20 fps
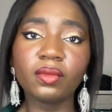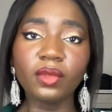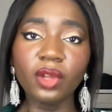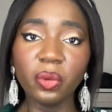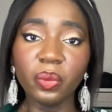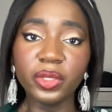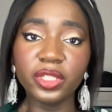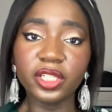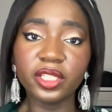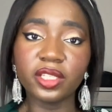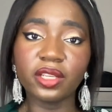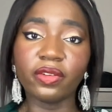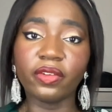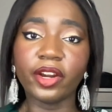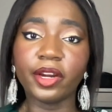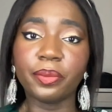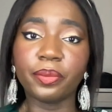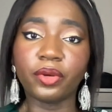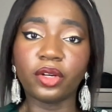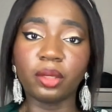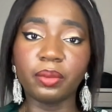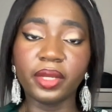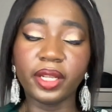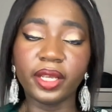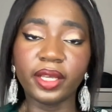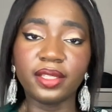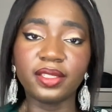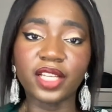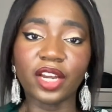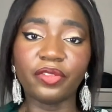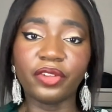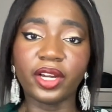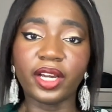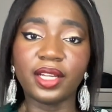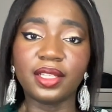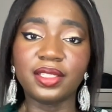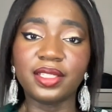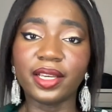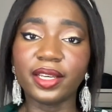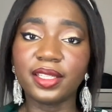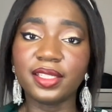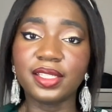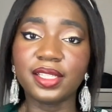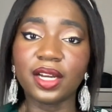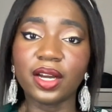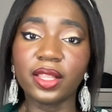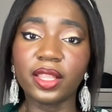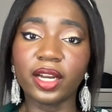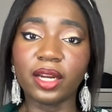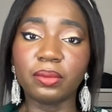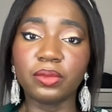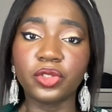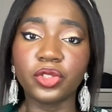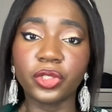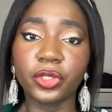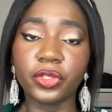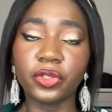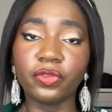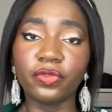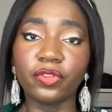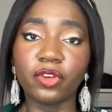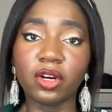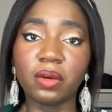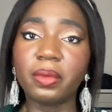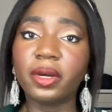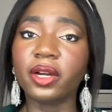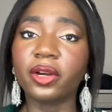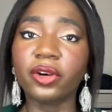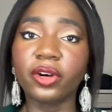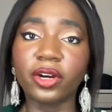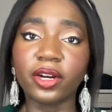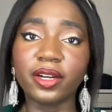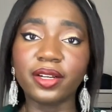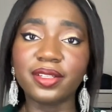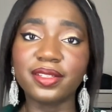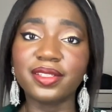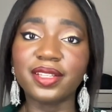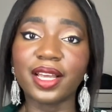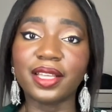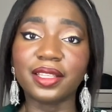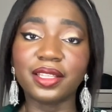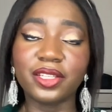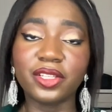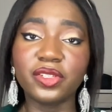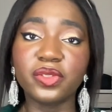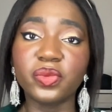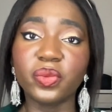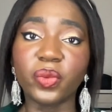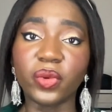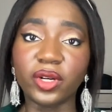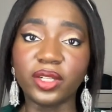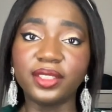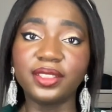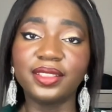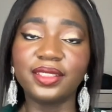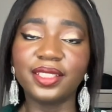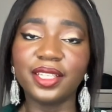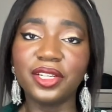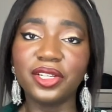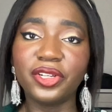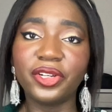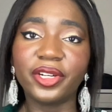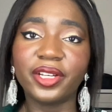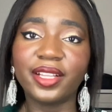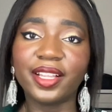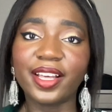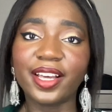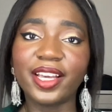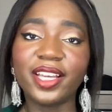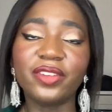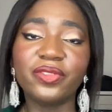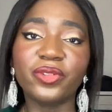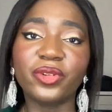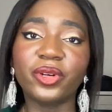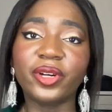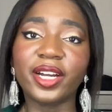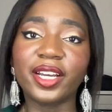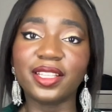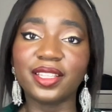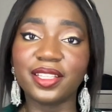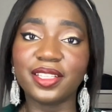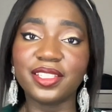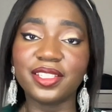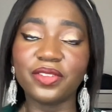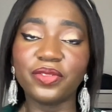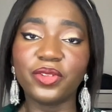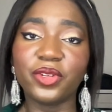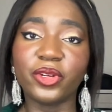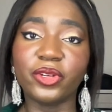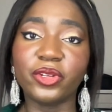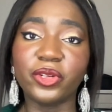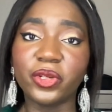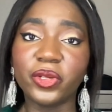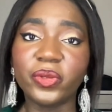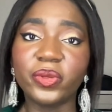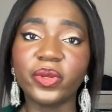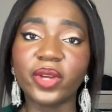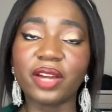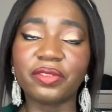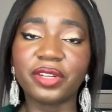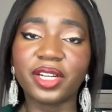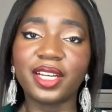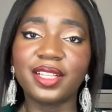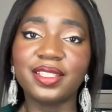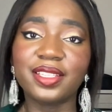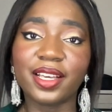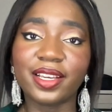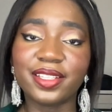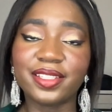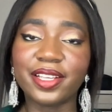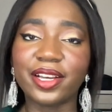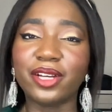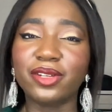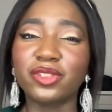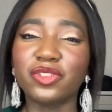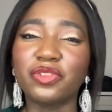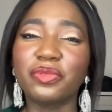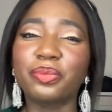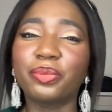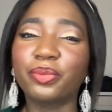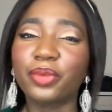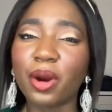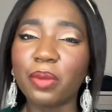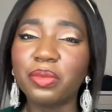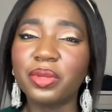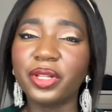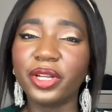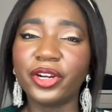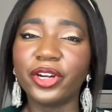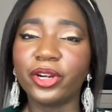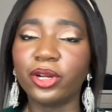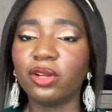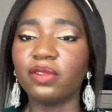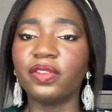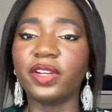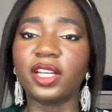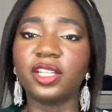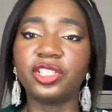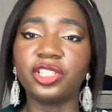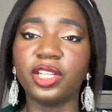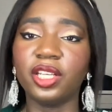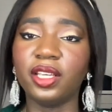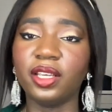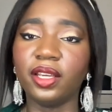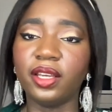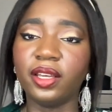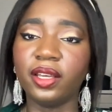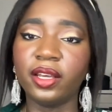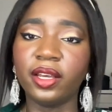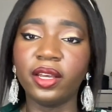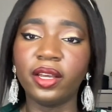which is a very prominent African textile that I'm sure you've come across at least once in your life, or at least if you're new to African textiles, you've probably heard of dashiki.